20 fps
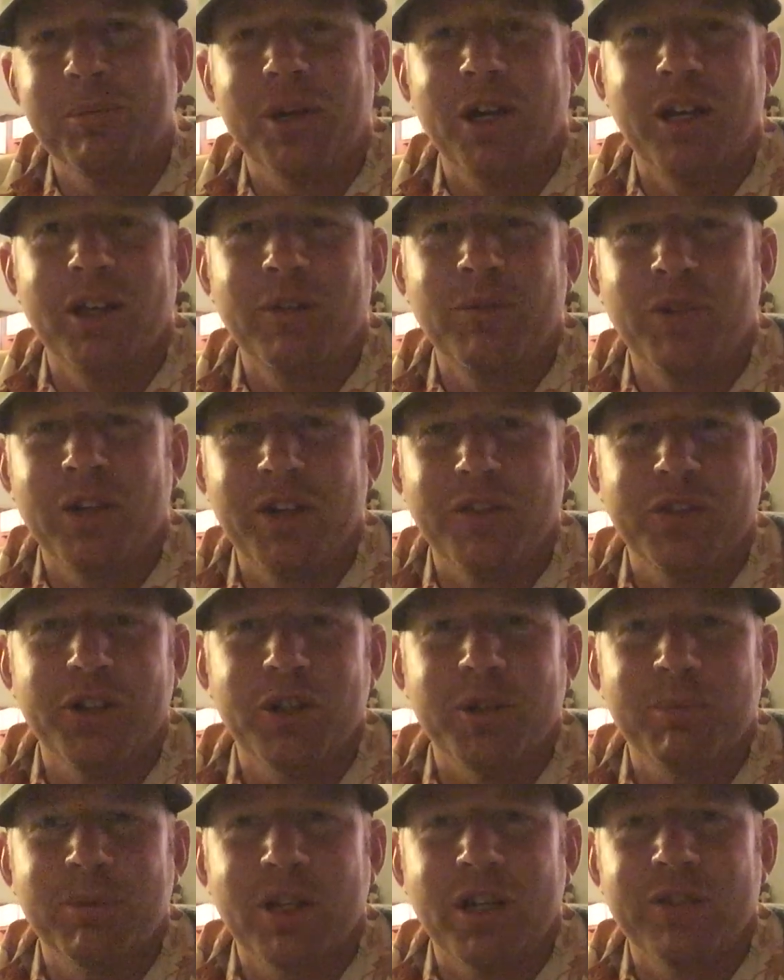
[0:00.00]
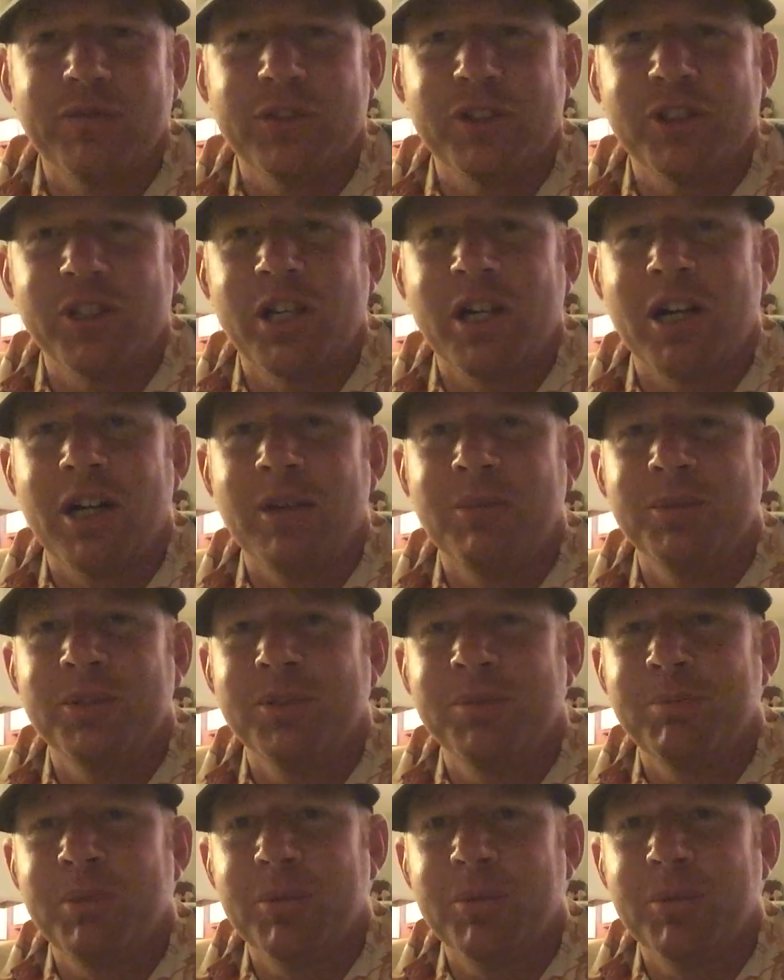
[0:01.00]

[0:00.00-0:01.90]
but whenever you're applying for jobs,